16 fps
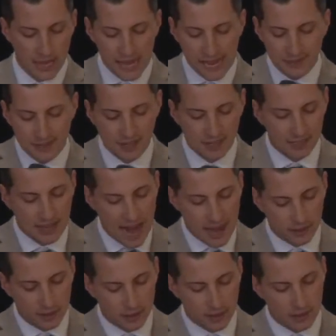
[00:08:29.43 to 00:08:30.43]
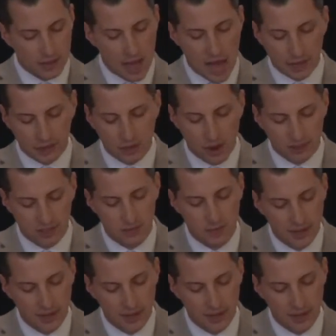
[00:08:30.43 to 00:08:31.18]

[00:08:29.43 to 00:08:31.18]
In this silence, I thought to